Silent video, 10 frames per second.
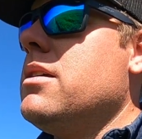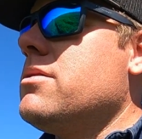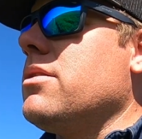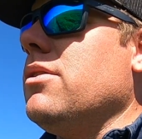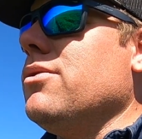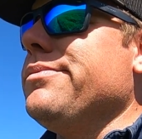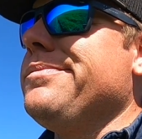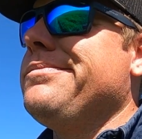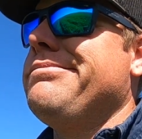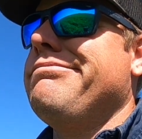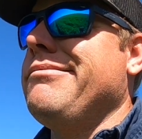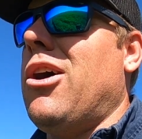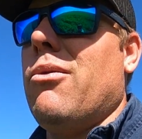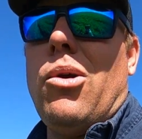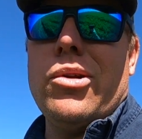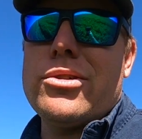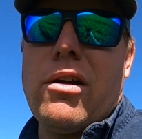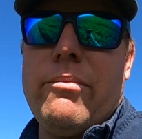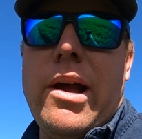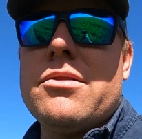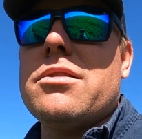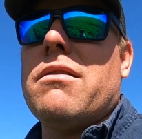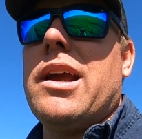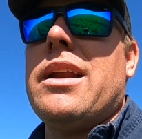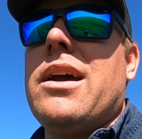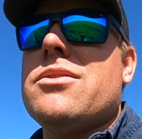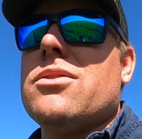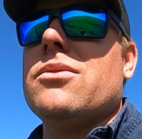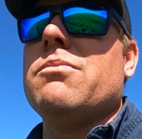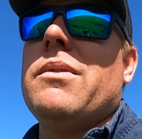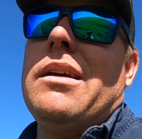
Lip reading: So our rollers aren't bouncing right now, so